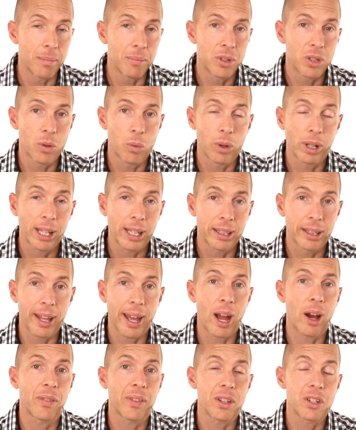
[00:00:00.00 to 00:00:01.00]
to really lay
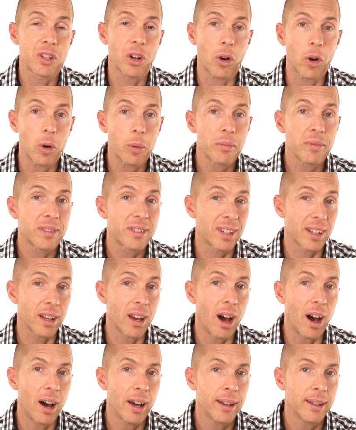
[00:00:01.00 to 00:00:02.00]
out the terms to
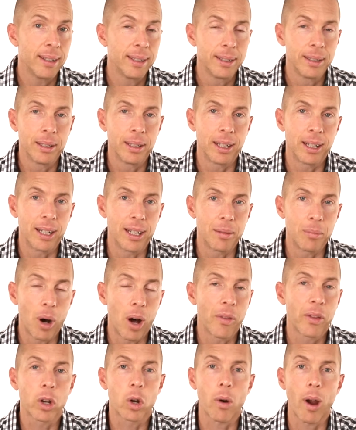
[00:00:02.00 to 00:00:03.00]
God
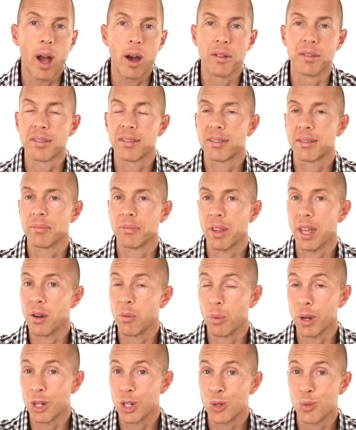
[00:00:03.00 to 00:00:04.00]
on the grounds in
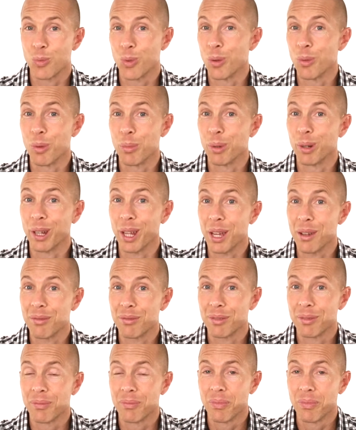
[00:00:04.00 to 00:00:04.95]
which we will believe?